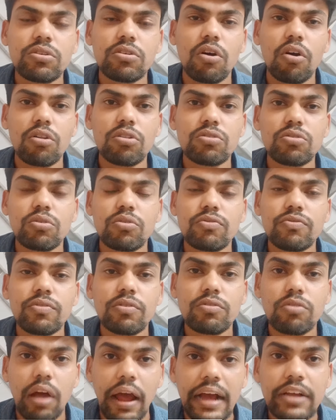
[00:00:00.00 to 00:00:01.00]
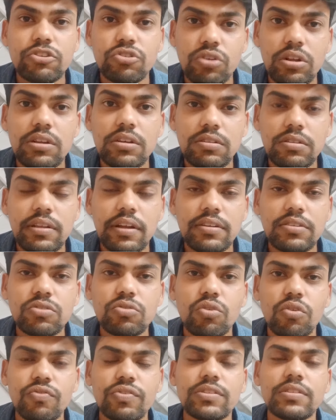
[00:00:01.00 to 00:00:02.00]
although actually there is
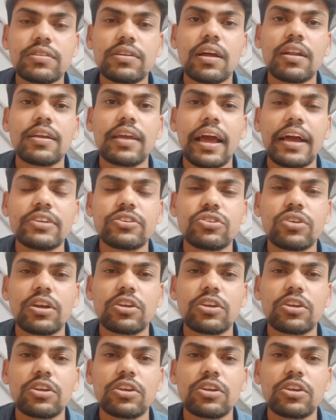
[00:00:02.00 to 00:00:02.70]
no physical cash